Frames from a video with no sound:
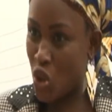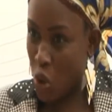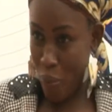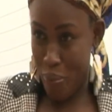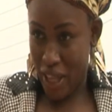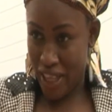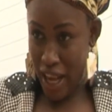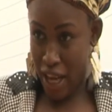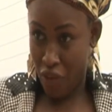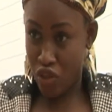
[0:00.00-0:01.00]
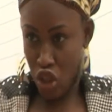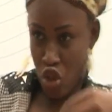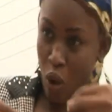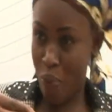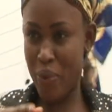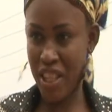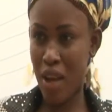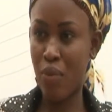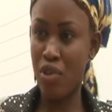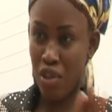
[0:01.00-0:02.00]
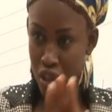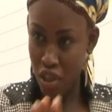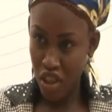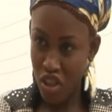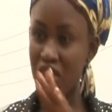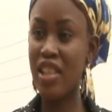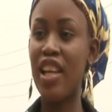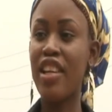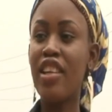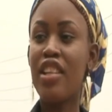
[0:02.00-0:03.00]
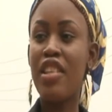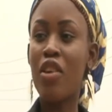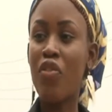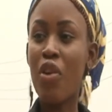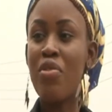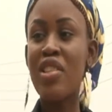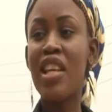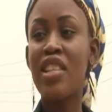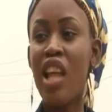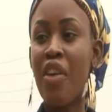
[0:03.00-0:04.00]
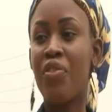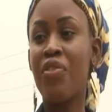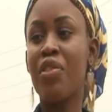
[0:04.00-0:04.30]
chop better life, they chop better money. Just sit down here, they think of your useless life.